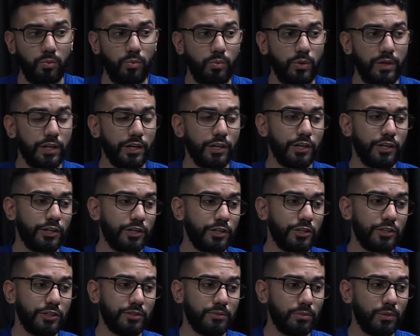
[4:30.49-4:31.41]

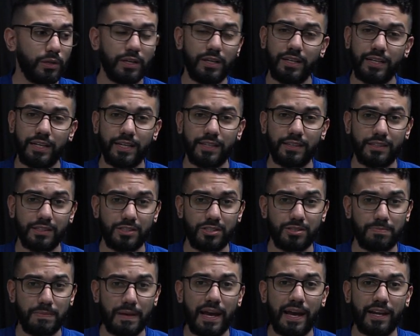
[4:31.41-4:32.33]
we're gonna get
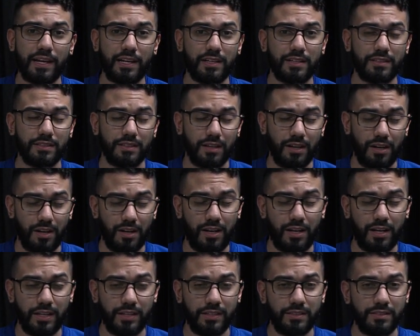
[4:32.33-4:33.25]
this back
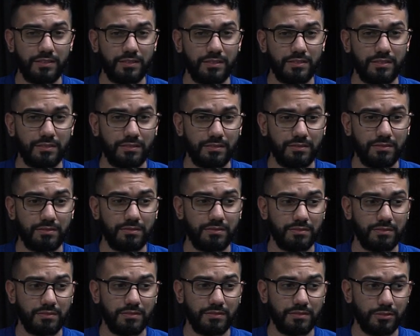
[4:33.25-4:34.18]
on
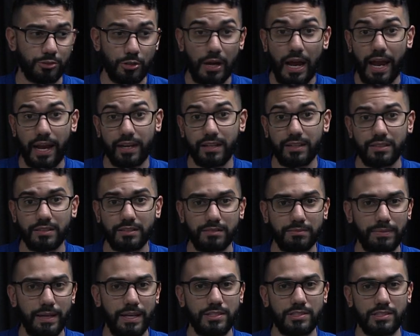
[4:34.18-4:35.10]
track,
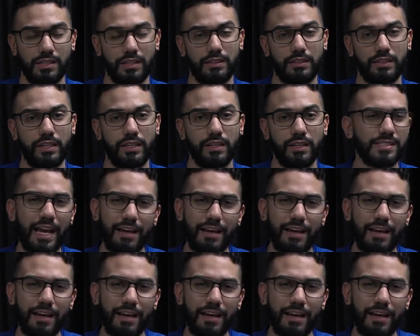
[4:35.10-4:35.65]
basically.